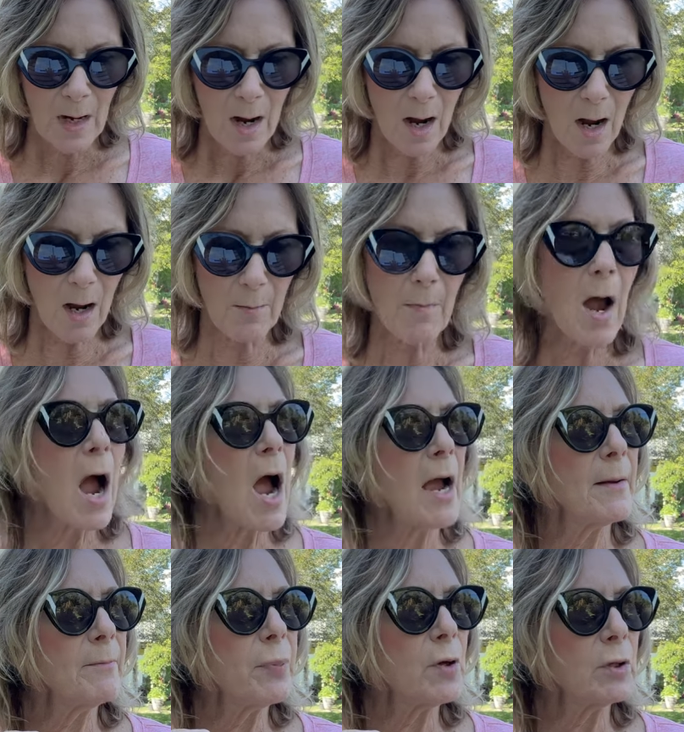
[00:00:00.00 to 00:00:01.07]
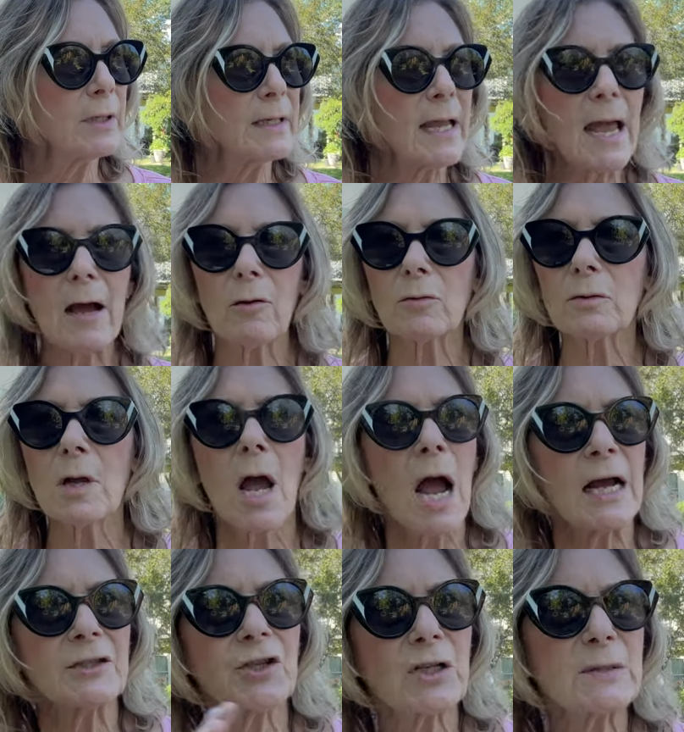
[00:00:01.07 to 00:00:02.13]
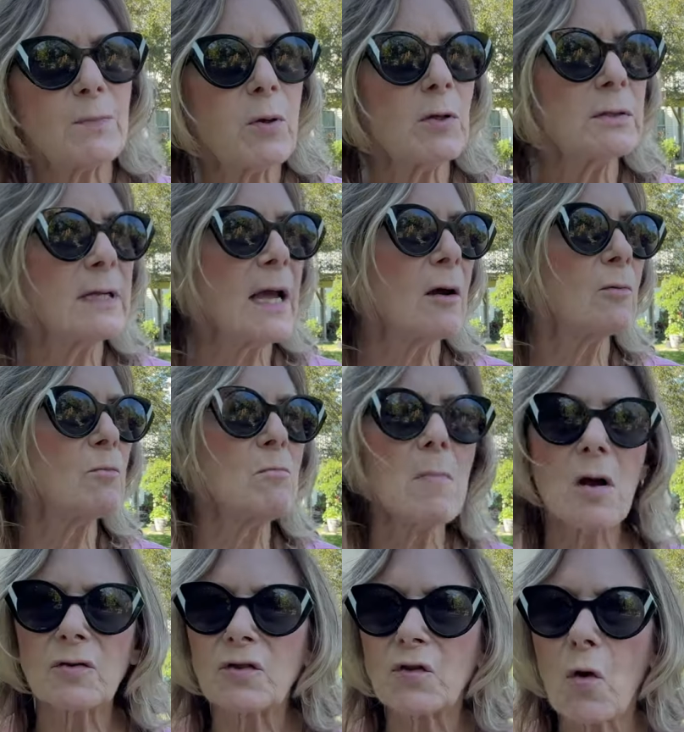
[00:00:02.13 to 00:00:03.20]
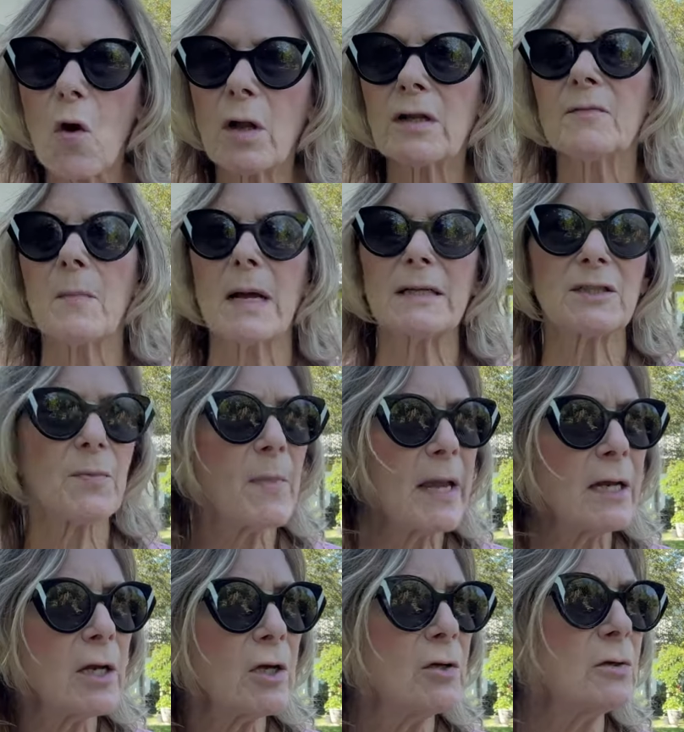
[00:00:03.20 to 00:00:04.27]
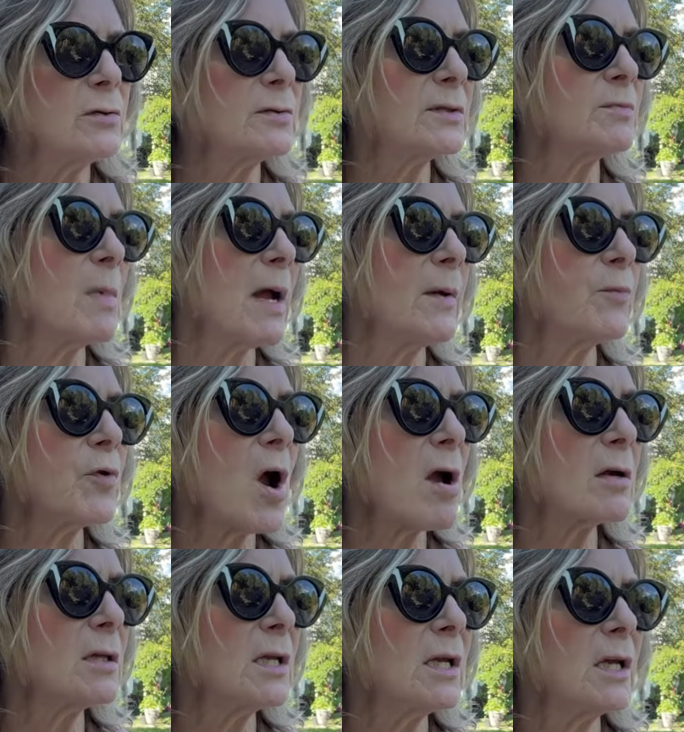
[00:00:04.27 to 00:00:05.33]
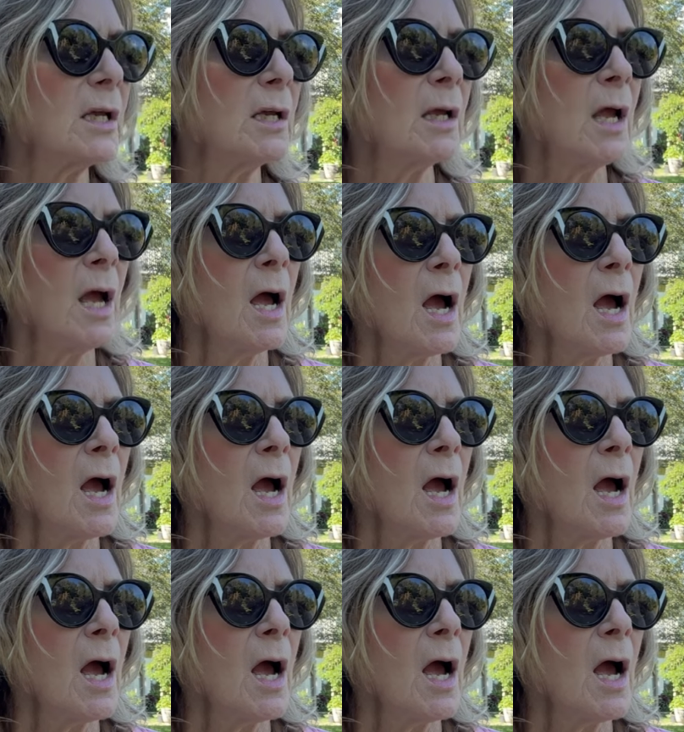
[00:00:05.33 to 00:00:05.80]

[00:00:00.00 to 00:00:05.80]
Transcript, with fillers: Um, I'm pulling out, I just pulled out most all of my tomatoes, my broccoli.